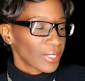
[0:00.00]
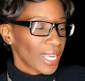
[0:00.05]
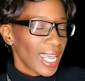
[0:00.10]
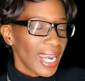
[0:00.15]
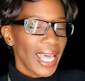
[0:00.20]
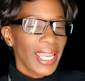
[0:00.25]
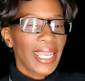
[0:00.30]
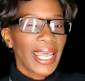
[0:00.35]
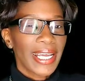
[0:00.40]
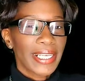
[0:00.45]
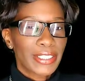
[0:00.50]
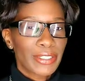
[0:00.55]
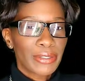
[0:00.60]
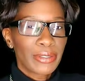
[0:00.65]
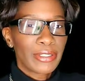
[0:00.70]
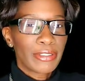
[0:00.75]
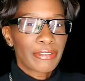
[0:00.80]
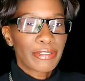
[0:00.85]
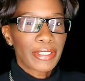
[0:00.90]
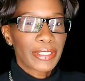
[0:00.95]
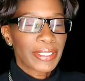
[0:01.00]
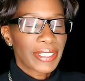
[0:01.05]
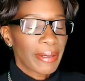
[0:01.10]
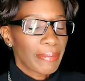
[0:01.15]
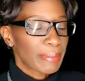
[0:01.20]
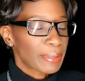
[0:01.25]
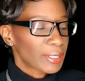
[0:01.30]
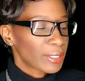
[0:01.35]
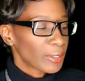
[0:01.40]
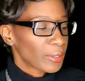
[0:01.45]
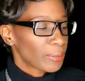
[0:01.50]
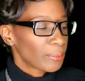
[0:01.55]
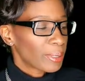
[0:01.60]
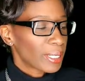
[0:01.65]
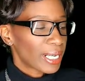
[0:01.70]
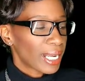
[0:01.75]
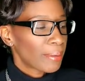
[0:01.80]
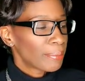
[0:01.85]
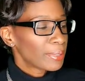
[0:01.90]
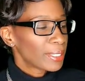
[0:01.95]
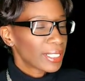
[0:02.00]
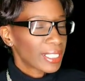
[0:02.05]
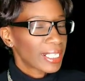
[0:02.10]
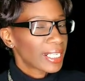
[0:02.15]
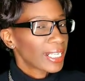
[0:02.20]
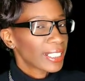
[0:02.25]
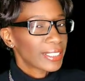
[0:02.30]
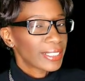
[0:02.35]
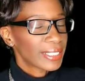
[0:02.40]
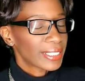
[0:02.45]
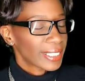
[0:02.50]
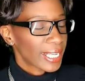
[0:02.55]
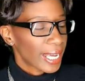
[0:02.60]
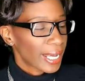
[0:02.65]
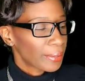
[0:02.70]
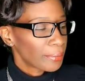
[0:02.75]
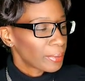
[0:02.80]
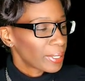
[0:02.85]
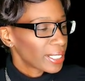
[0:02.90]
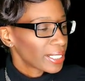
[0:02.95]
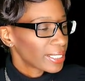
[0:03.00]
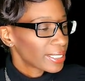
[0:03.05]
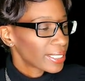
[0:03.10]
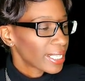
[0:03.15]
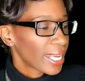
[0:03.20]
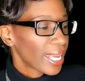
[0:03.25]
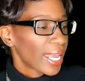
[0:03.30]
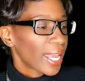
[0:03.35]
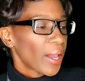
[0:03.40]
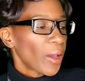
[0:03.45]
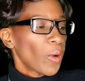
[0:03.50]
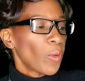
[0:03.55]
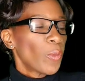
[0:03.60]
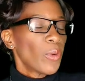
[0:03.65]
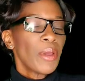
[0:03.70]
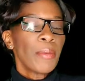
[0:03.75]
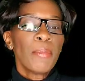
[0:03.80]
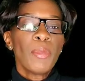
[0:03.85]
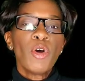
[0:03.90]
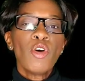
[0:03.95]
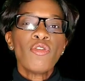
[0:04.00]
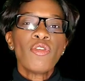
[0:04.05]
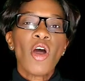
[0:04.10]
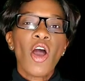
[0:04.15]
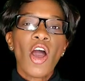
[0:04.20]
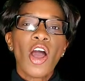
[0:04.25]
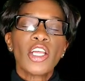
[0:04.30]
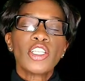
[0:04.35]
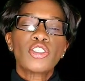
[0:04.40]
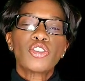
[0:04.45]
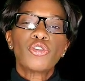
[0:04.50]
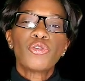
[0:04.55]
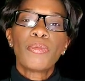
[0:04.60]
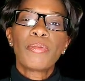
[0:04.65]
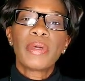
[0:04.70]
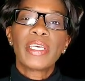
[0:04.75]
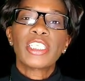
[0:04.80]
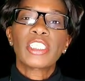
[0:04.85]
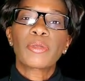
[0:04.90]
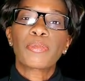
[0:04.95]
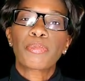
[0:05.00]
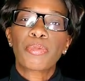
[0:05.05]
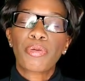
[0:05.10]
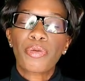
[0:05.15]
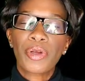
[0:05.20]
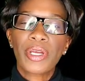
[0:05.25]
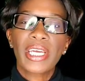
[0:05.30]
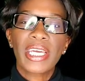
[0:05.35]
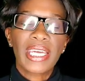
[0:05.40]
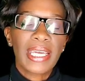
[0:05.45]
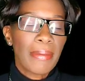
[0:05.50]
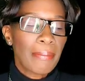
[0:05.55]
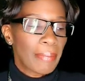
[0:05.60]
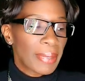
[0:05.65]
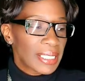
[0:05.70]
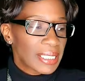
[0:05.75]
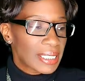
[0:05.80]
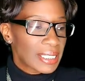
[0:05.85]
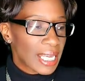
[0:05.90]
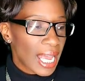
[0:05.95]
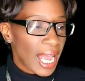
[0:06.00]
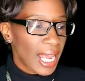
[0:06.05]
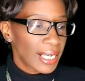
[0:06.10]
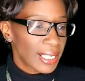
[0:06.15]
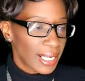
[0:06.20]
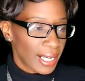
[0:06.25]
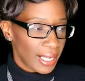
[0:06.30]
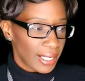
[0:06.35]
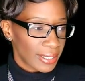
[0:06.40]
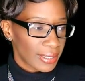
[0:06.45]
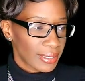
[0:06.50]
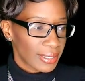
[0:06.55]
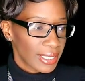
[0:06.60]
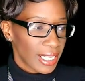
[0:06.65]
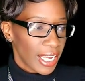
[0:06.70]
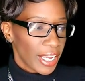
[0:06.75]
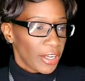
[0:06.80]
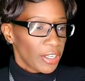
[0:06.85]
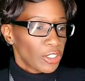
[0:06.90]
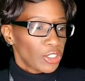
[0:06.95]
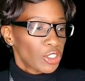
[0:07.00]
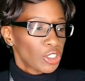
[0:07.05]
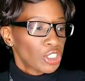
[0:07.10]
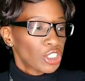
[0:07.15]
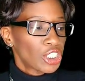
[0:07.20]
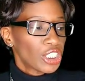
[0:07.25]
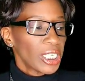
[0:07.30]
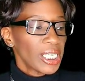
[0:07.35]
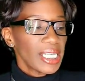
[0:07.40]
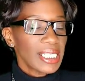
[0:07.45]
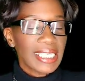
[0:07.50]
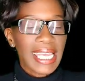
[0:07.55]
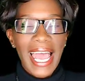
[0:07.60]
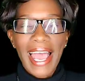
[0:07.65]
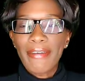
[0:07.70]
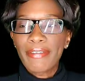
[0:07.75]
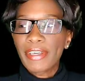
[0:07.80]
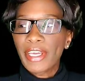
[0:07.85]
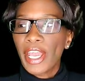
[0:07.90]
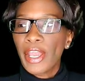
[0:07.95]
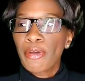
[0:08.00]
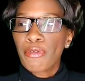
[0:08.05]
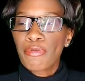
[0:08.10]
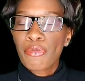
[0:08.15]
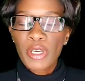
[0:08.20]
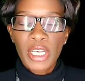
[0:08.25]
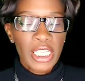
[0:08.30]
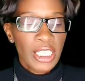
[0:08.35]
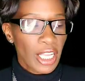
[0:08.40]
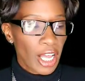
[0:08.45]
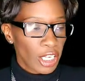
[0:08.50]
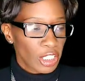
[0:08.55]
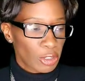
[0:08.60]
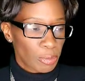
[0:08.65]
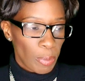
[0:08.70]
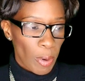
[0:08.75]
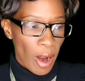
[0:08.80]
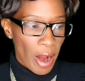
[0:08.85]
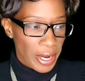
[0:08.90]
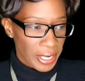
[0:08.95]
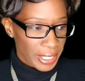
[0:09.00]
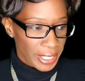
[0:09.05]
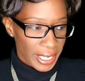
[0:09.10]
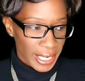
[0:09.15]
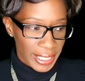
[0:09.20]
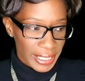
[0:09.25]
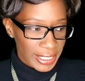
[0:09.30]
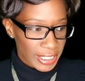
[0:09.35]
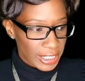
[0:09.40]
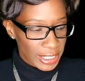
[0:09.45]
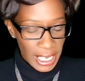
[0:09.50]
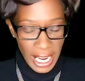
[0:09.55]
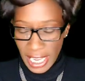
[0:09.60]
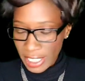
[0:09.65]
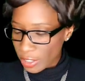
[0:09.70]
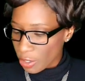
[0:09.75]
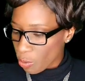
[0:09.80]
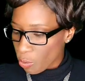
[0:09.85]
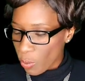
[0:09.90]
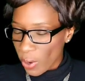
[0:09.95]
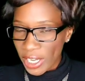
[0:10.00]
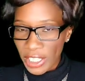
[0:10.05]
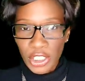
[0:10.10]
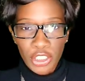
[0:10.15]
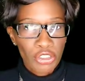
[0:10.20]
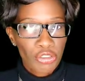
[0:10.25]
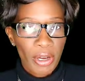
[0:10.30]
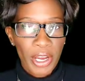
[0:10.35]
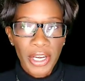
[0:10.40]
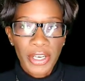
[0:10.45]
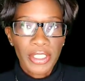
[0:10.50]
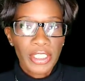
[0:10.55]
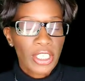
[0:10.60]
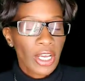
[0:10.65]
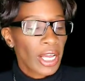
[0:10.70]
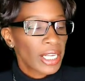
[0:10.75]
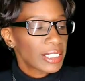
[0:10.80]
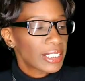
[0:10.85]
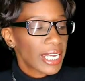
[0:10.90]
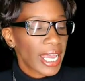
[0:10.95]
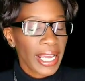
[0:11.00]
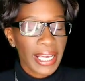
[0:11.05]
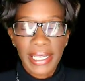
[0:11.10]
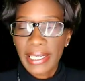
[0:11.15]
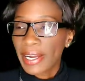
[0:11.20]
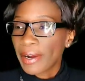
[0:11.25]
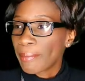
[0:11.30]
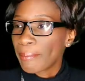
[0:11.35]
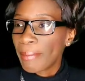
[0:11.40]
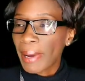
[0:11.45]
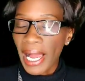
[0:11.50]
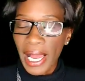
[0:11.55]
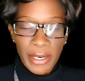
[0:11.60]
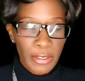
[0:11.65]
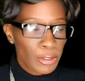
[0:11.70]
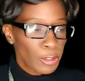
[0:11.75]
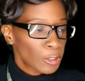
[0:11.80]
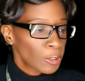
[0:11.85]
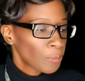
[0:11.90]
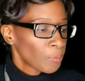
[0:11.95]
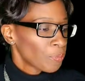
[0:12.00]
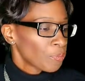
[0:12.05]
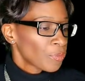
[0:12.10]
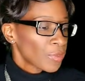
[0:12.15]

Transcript: And I liked you in the first episode, but I'm looking at you sideways. We move on to Miss Prima Donna. So she is having a relaunch party, honey. She has her waist trainers on deck and her models.